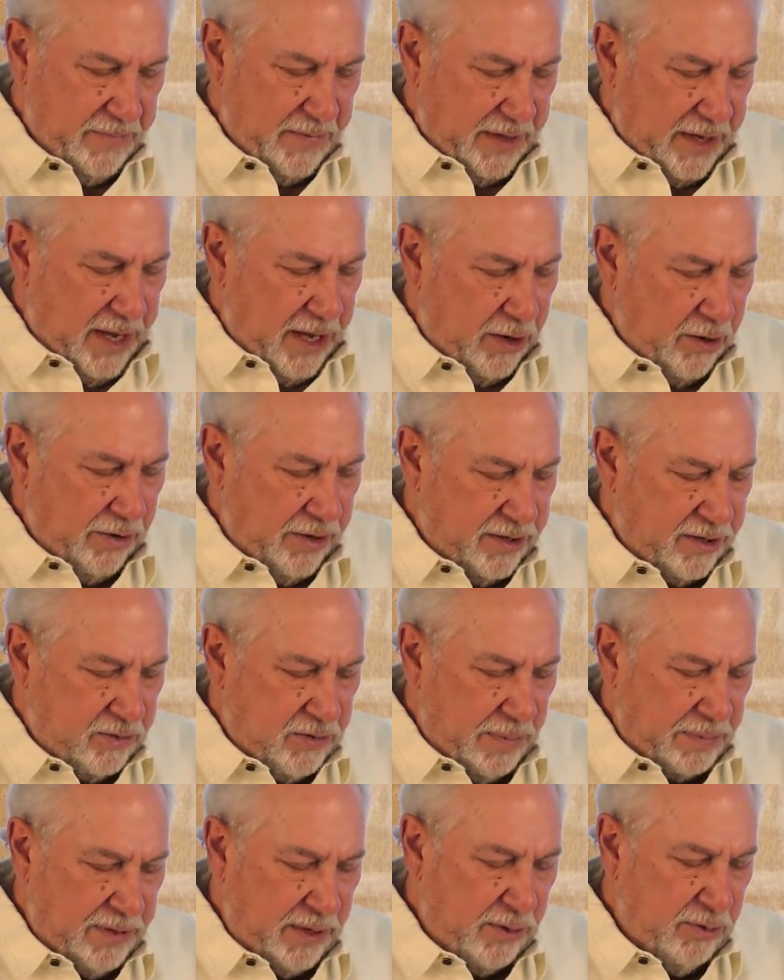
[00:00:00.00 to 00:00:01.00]
Eagerness
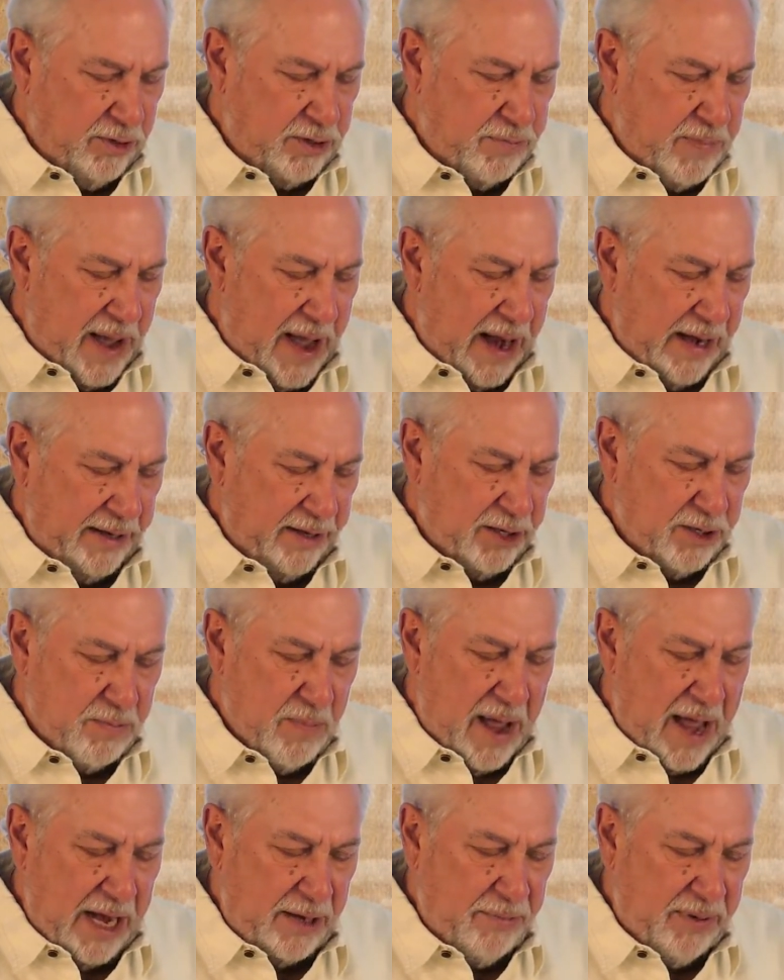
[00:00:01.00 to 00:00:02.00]
crept into his body and his
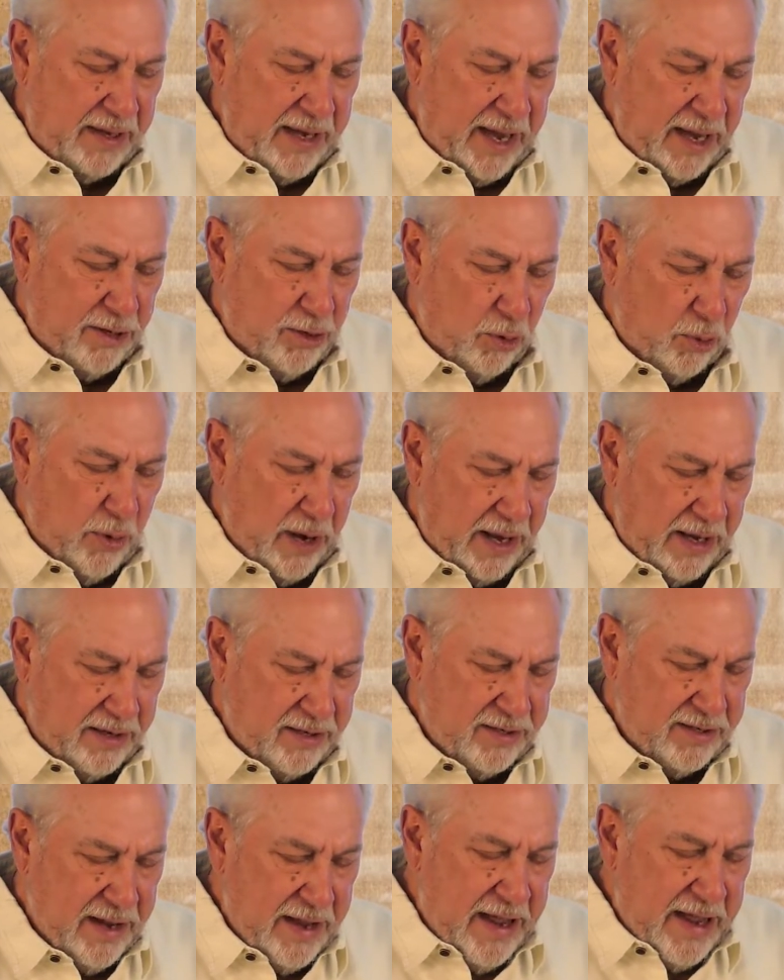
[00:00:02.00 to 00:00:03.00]
mind began to
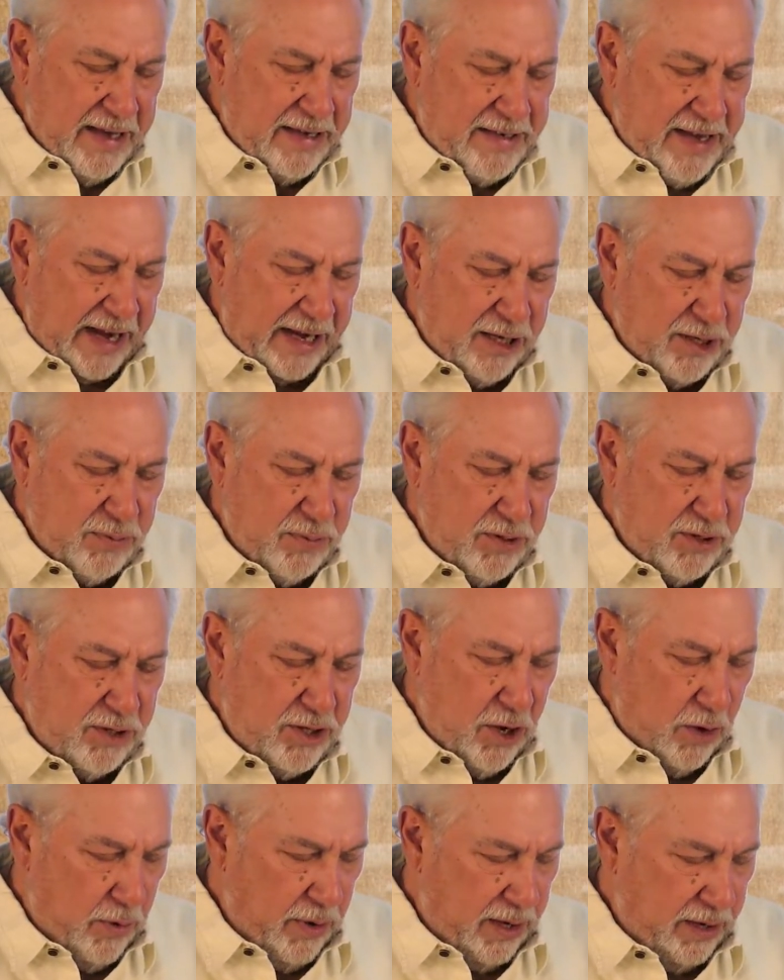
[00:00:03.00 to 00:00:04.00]
race. Dennis was
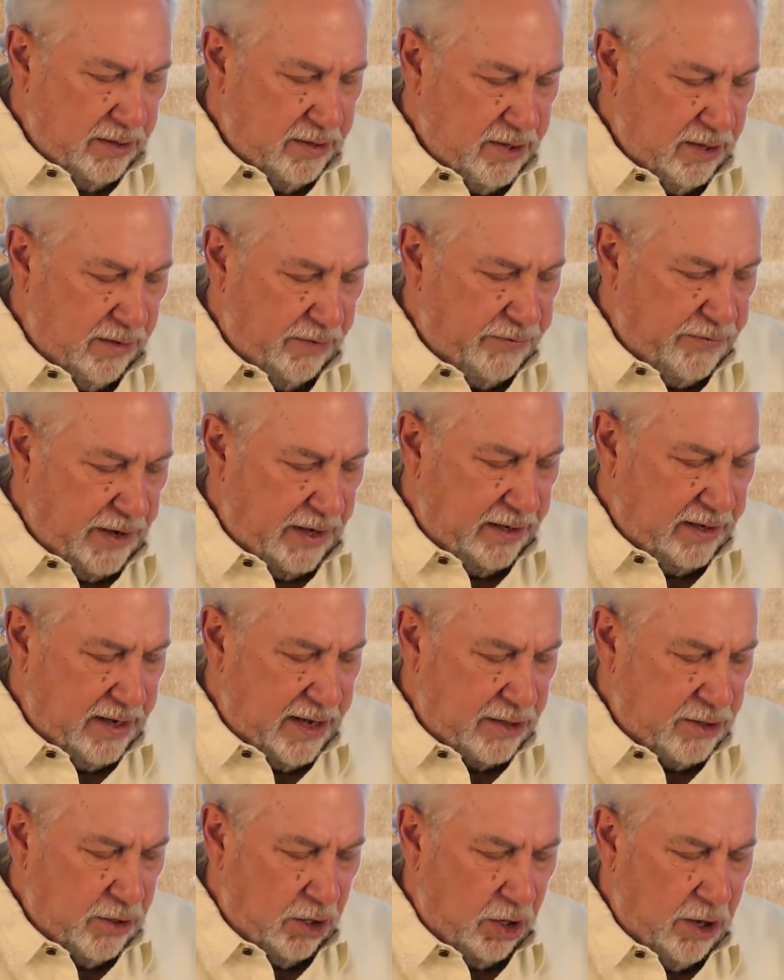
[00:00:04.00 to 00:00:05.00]
going to the Finca
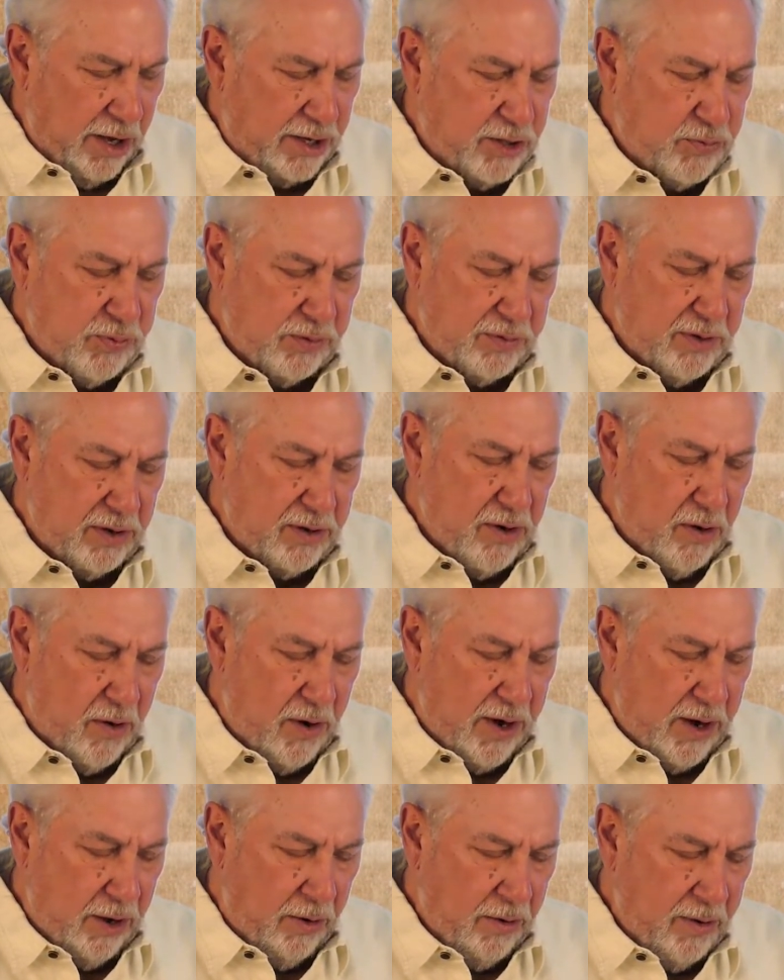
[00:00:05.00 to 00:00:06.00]
and to lunch with
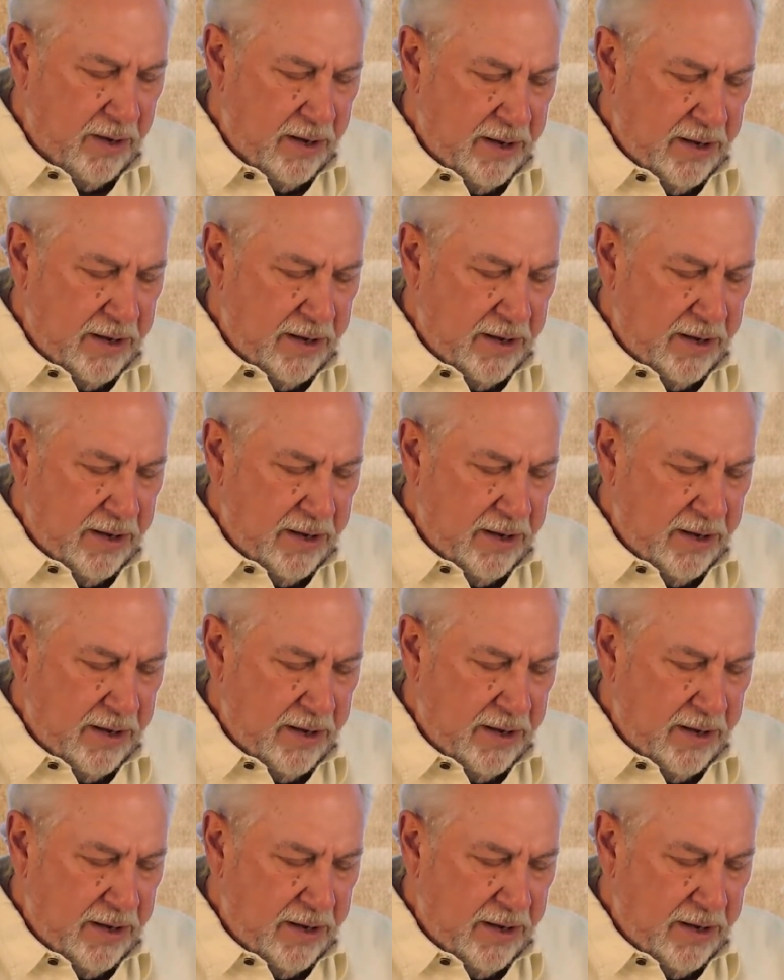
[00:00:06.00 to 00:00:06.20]
Gregorio.